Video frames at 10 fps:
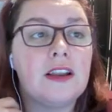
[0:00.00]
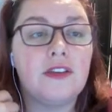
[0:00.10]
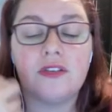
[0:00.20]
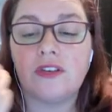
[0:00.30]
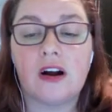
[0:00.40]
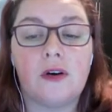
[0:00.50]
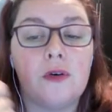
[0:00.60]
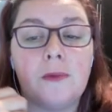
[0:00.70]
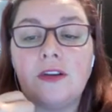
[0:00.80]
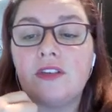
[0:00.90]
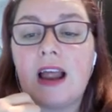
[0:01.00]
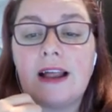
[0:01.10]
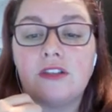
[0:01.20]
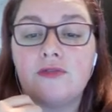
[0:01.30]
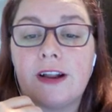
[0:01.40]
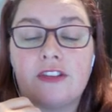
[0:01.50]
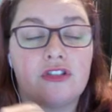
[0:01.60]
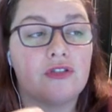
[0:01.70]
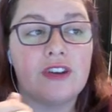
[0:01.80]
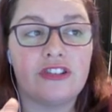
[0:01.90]
and you start almost as a
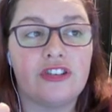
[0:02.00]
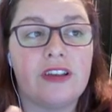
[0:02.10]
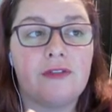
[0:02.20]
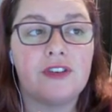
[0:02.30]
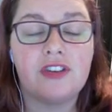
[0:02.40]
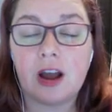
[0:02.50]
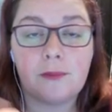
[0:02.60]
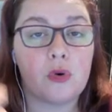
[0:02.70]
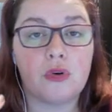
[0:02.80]
rags to riches every time,